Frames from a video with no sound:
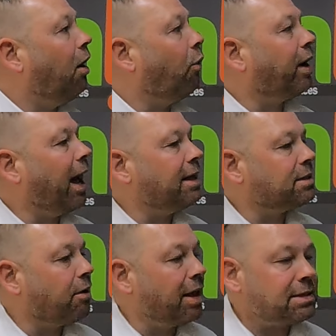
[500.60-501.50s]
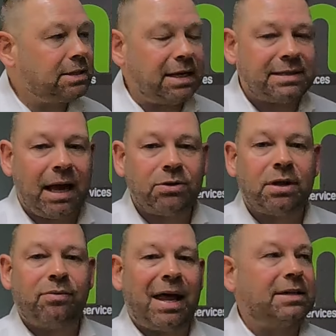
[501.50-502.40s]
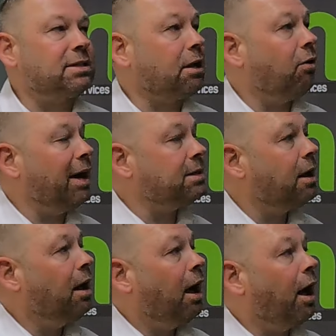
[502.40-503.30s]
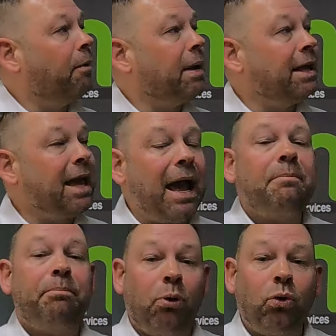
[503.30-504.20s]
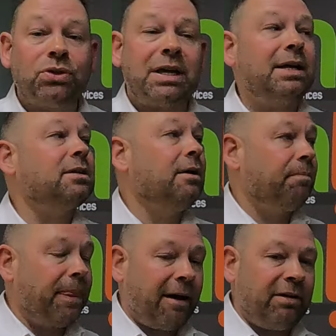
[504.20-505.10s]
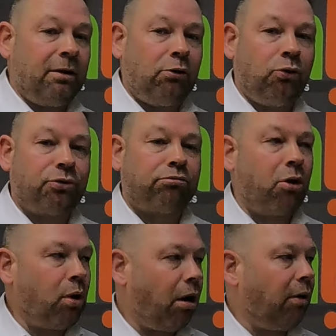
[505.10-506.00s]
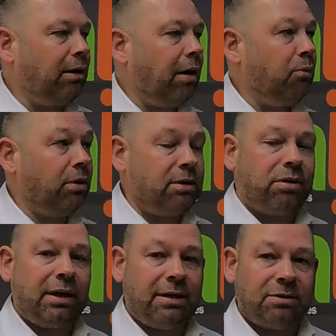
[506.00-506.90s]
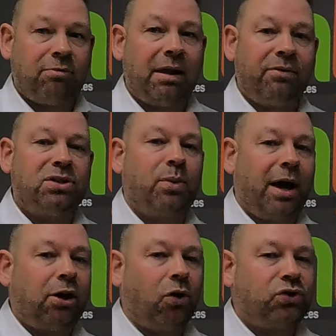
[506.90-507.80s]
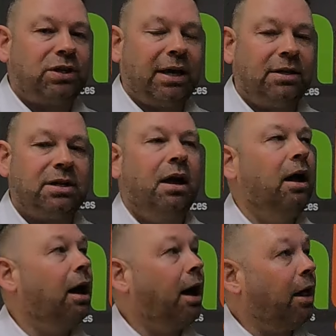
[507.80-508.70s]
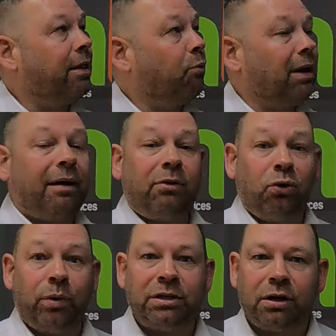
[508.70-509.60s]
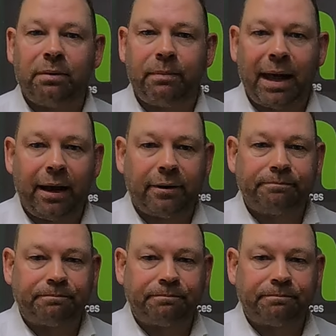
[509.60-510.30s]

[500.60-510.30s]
Okay, so there's the details on that slide. Again, pause it, have a little look through, highlight what you think is relevant to our costings, and then we'll have a look when you come back.